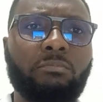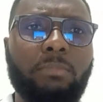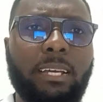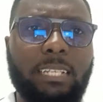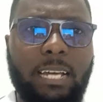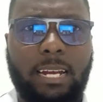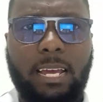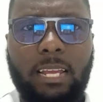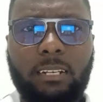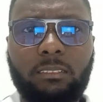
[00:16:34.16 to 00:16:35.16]
birth
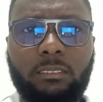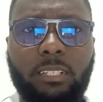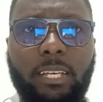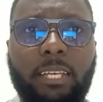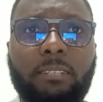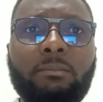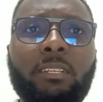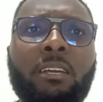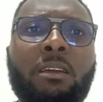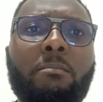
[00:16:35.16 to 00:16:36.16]
canal, okay?
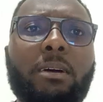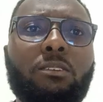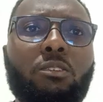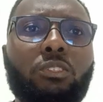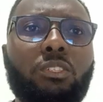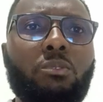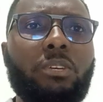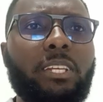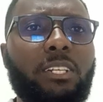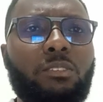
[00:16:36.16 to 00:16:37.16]
But also
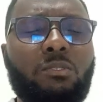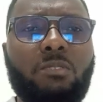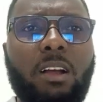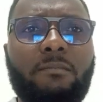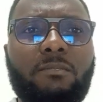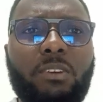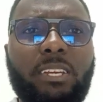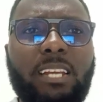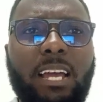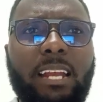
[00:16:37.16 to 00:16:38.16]
we need to
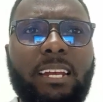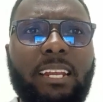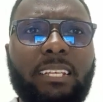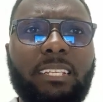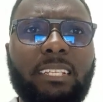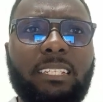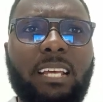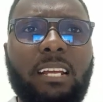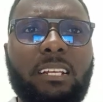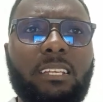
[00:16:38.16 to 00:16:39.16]
avoid
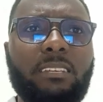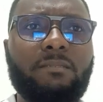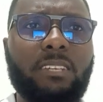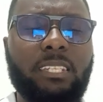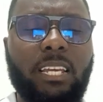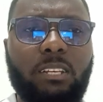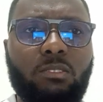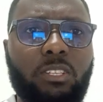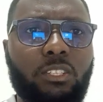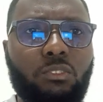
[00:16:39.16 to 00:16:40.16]
unnecessary
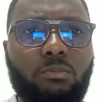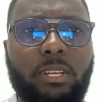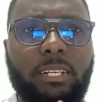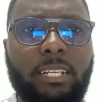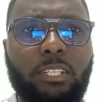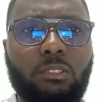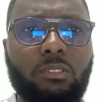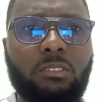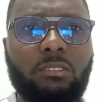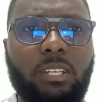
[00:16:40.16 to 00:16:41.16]
vaginal
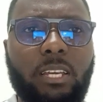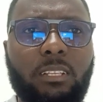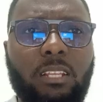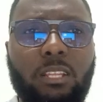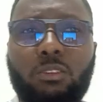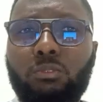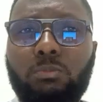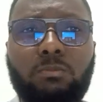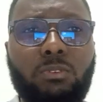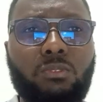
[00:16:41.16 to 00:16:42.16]
instrumentation, okay? There are those
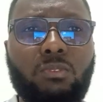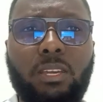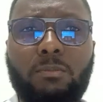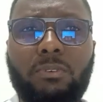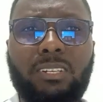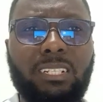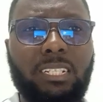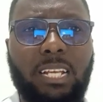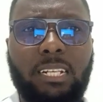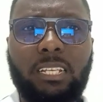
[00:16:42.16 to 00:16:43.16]
people who keep on
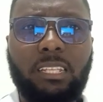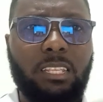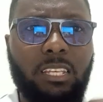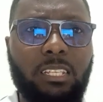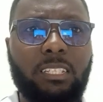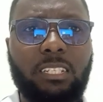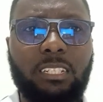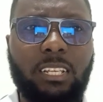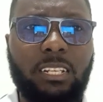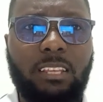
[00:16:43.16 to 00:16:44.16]
inserting things
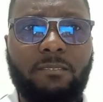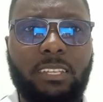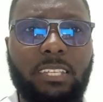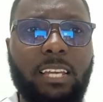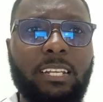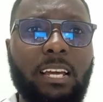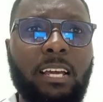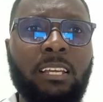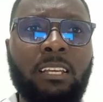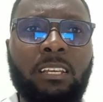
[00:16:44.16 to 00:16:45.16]
inside the
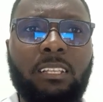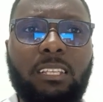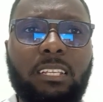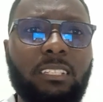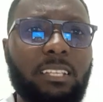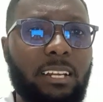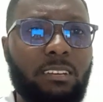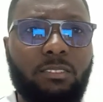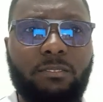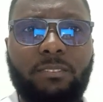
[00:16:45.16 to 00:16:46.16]
vagina, things that are